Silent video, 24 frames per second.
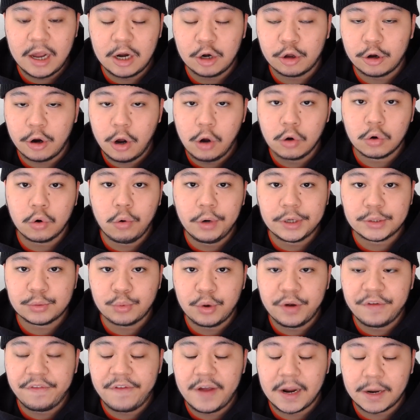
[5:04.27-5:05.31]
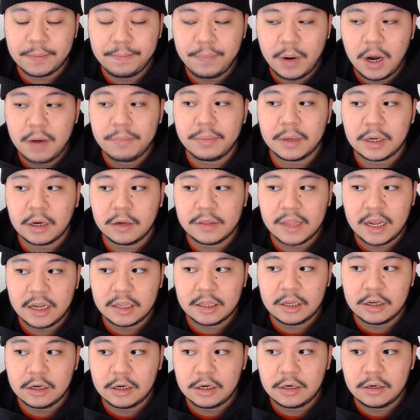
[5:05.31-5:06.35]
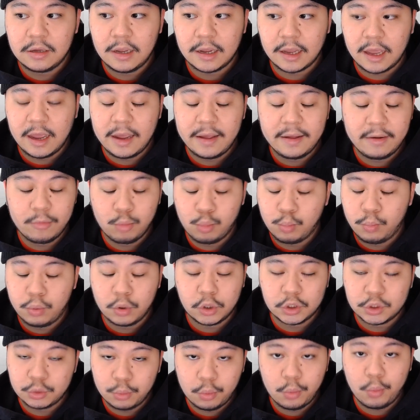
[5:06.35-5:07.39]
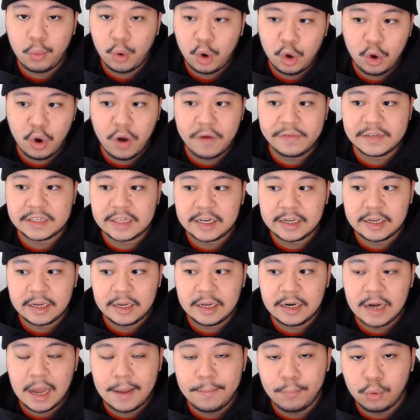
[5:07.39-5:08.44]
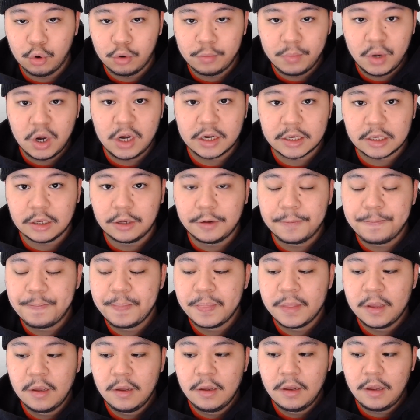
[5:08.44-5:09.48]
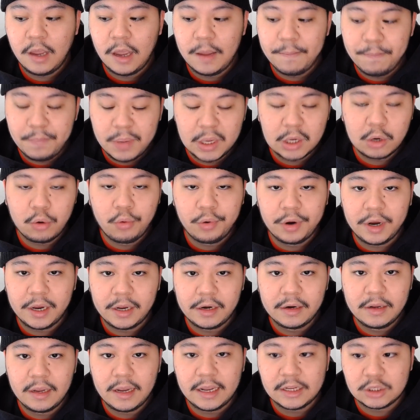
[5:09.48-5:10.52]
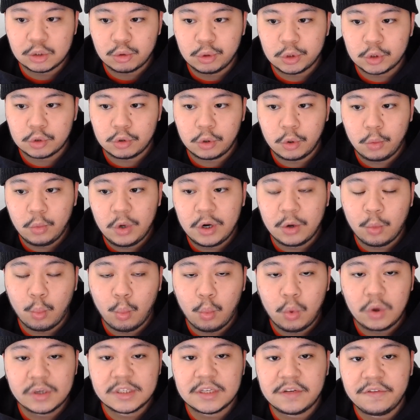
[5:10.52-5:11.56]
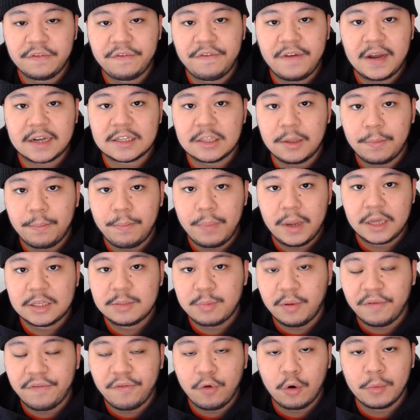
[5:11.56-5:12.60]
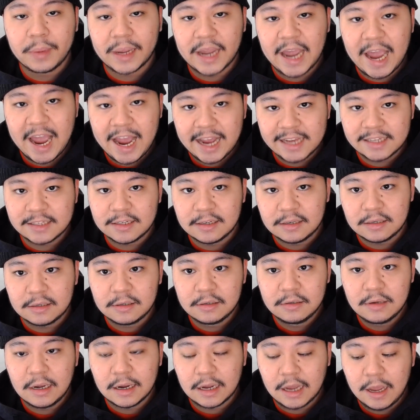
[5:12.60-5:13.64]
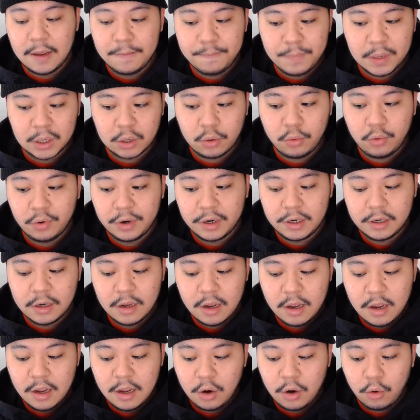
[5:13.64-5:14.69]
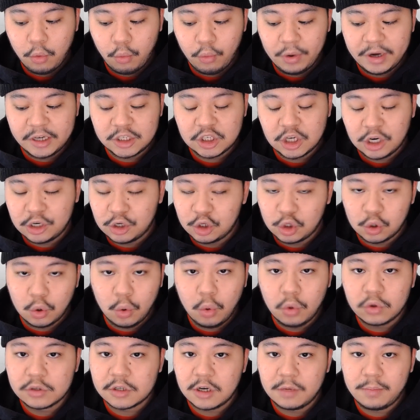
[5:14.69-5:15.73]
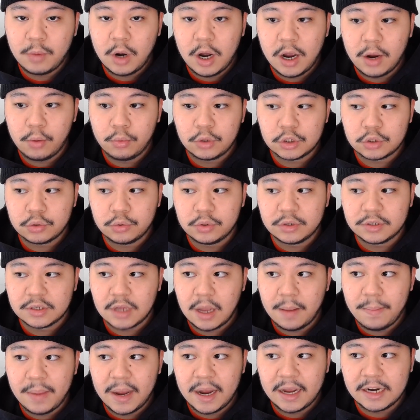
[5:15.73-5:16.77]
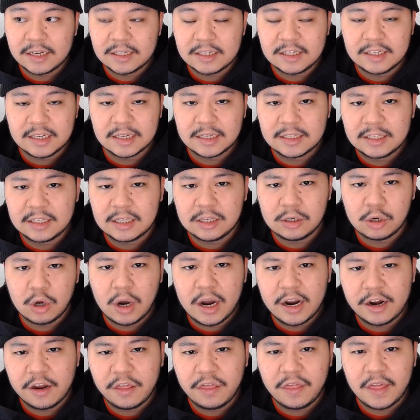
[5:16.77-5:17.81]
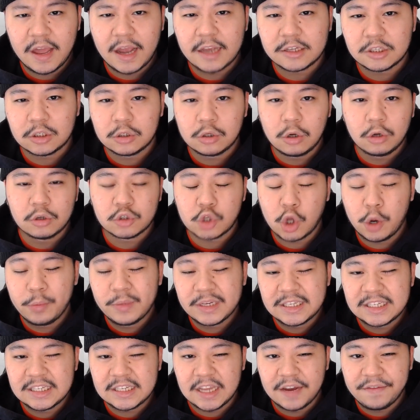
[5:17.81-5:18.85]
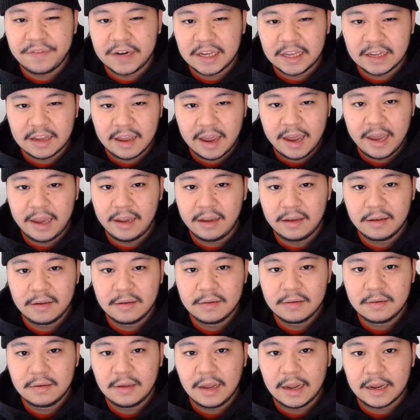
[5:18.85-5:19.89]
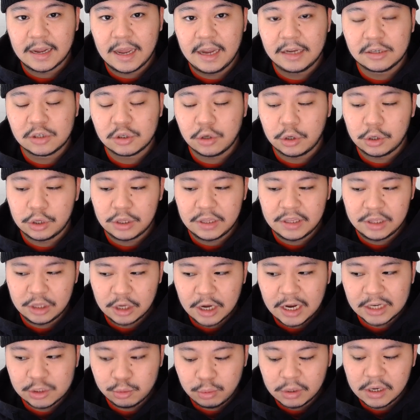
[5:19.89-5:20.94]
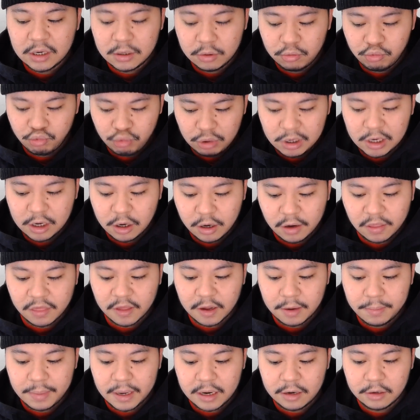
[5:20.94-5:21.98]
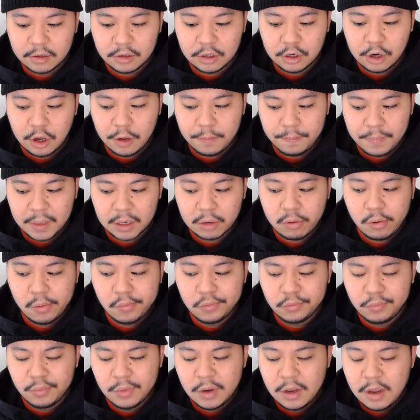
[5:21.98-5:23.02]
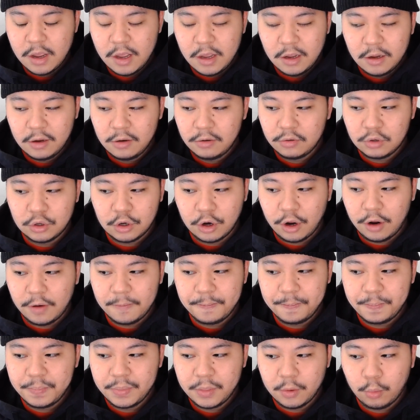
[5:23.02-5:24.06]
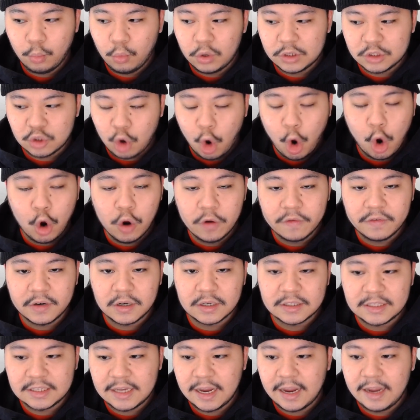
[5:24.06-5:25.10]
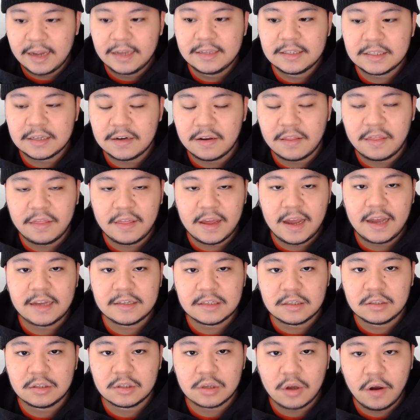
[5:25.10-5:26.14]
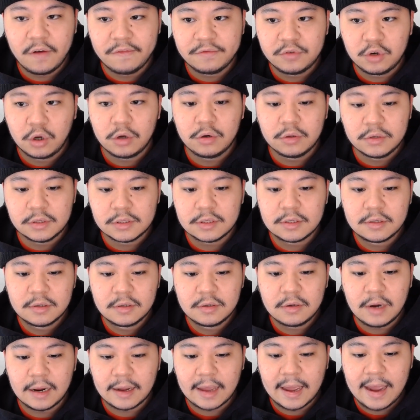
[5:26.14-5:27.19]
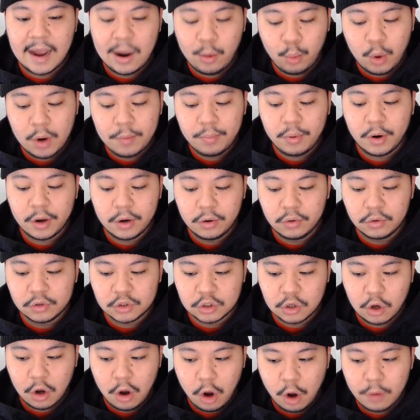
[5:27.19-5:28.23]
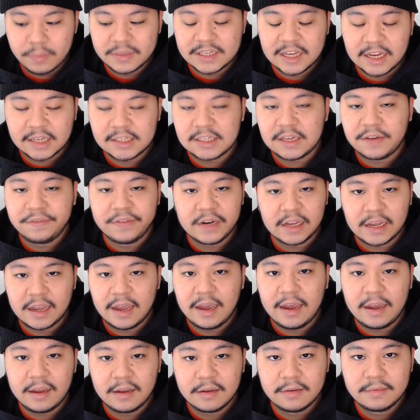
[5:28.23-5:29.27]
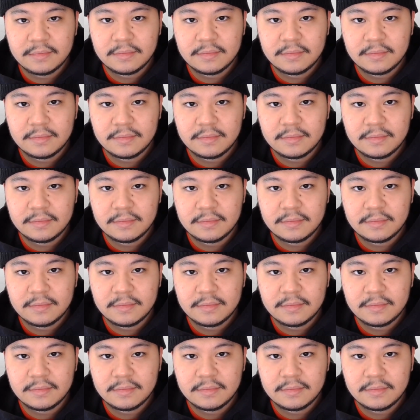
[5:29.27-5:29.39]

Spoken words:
A lot of altcoins were in fact pumping on that year, okay? Because we were obviously in a bull market. And Bitcoin in 2021 was in fact the best performing asset, okay? Bitcoin reached a new all-time high, which was about $69,000, almost 70K, okay? So you guys really, really got to think about it. You know, Bitcoin, you know, was over tens and thousands of dollars, okay? At one point, it was almost at 70K.